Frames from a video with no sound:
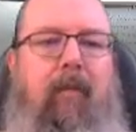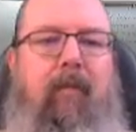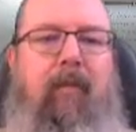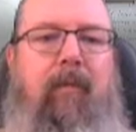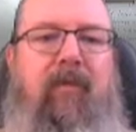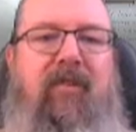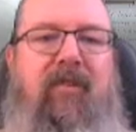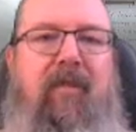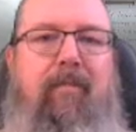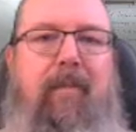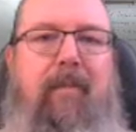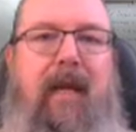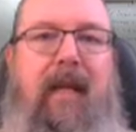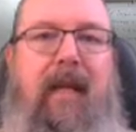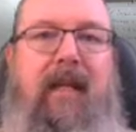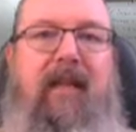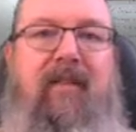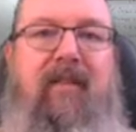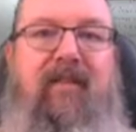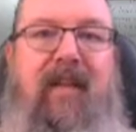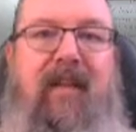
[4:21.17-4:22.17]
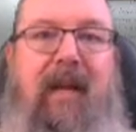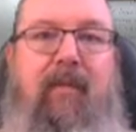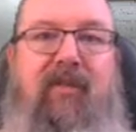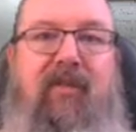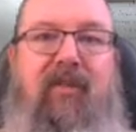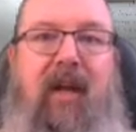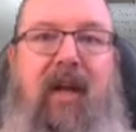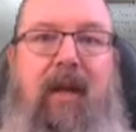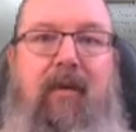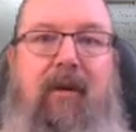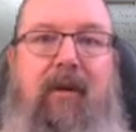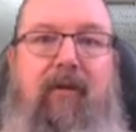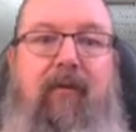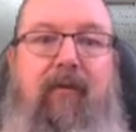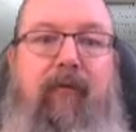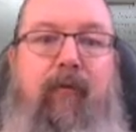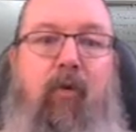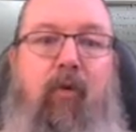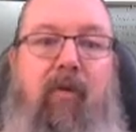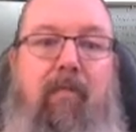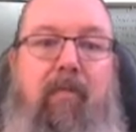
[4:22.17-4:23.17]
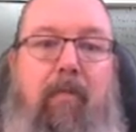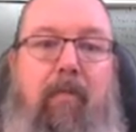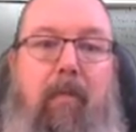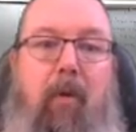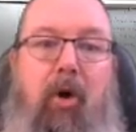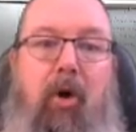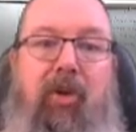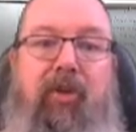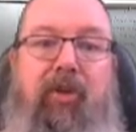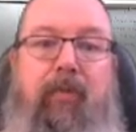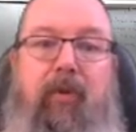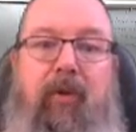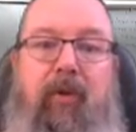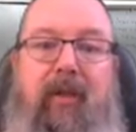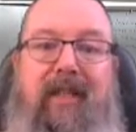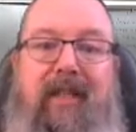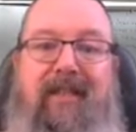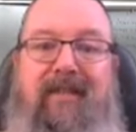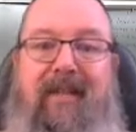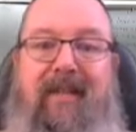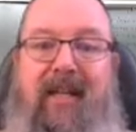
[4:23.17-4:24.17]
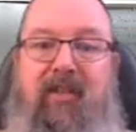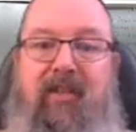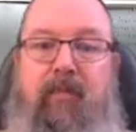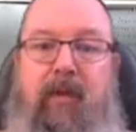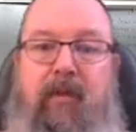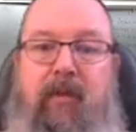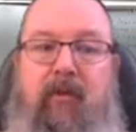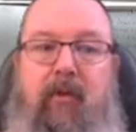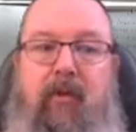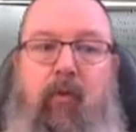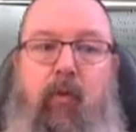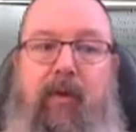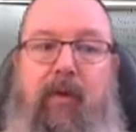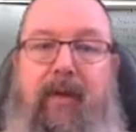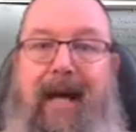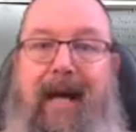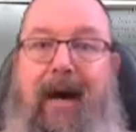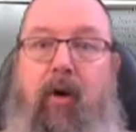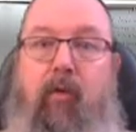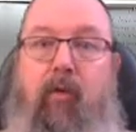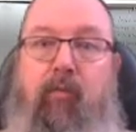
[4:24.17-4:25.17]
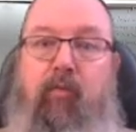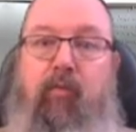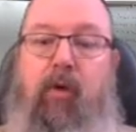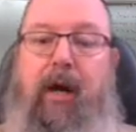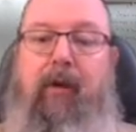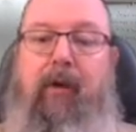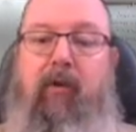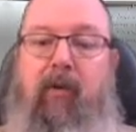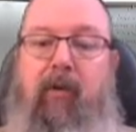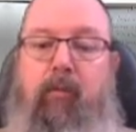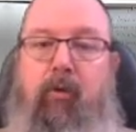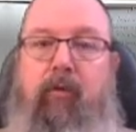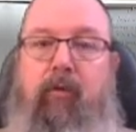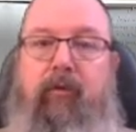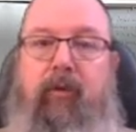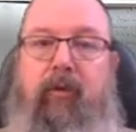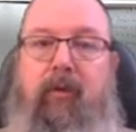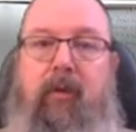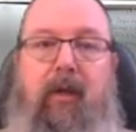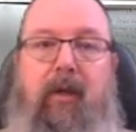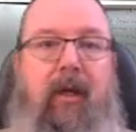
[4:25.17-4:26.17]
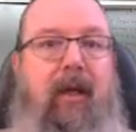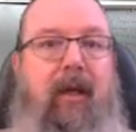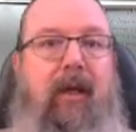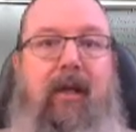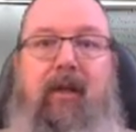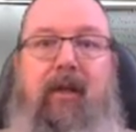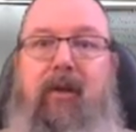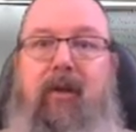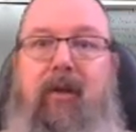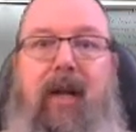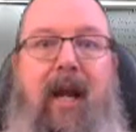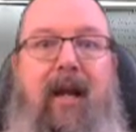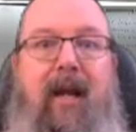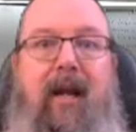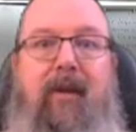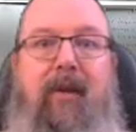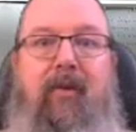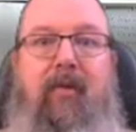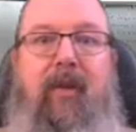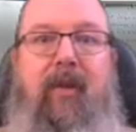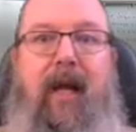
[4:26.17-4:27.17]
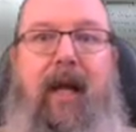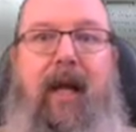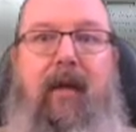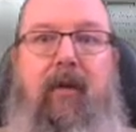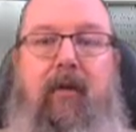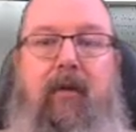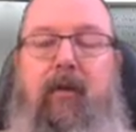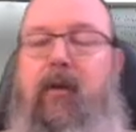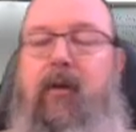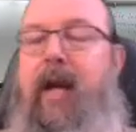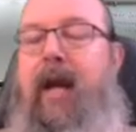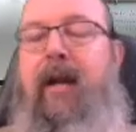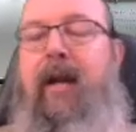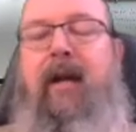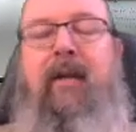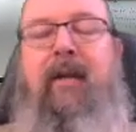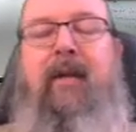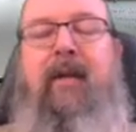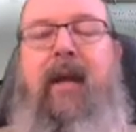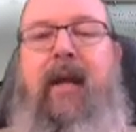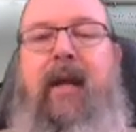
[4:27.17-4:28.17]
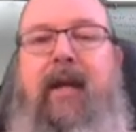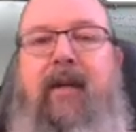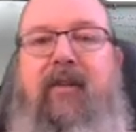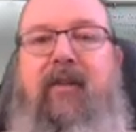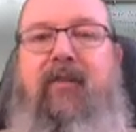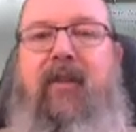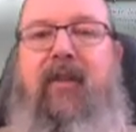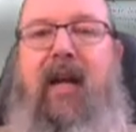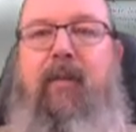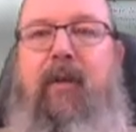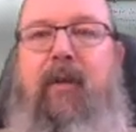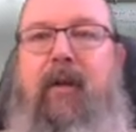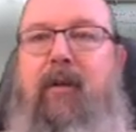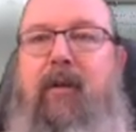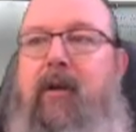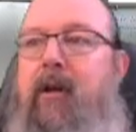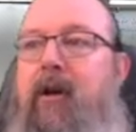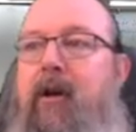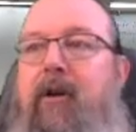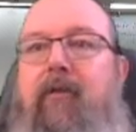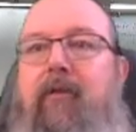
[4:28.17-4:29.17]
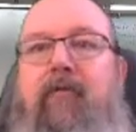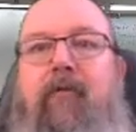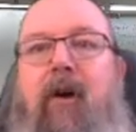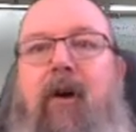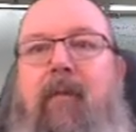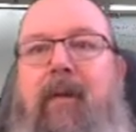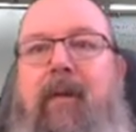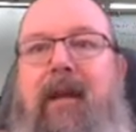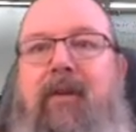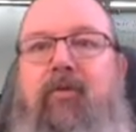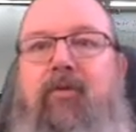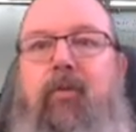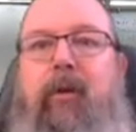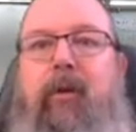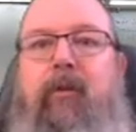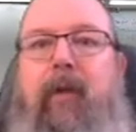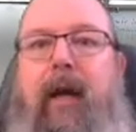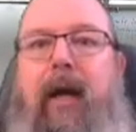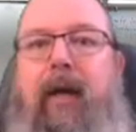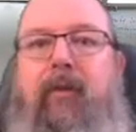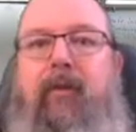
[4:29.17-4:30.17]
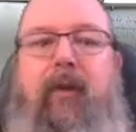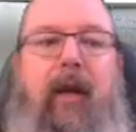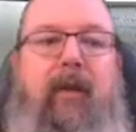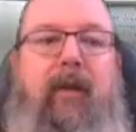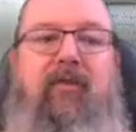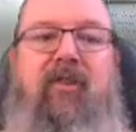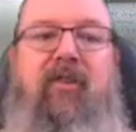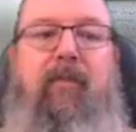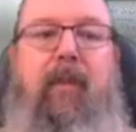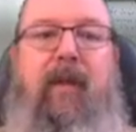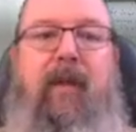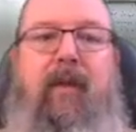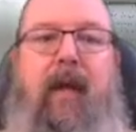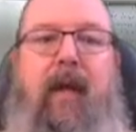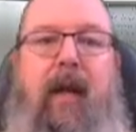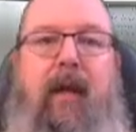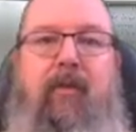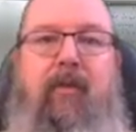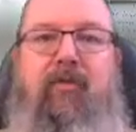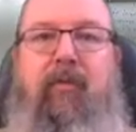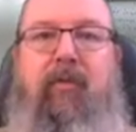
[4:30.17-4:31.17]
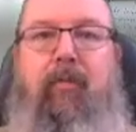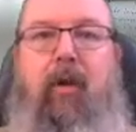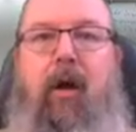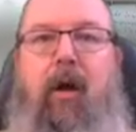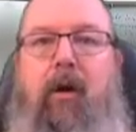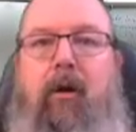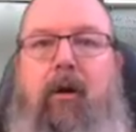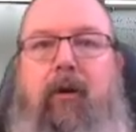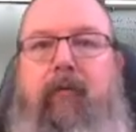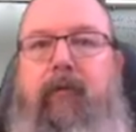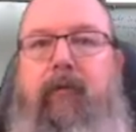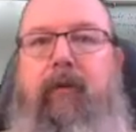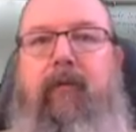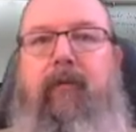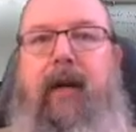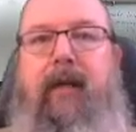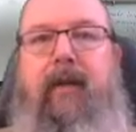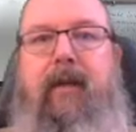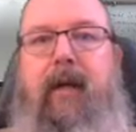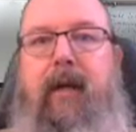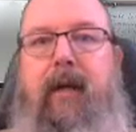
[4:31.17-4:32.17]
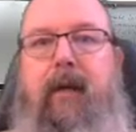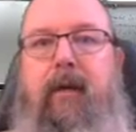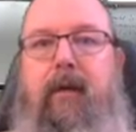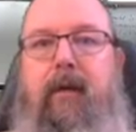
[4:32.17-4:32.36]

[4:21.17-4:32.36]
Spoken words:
Submitting the same assignment for multiple assessments without prior approval, you cannot do that. You cannot take an assignment from history class and submit that as a blog on a free write day.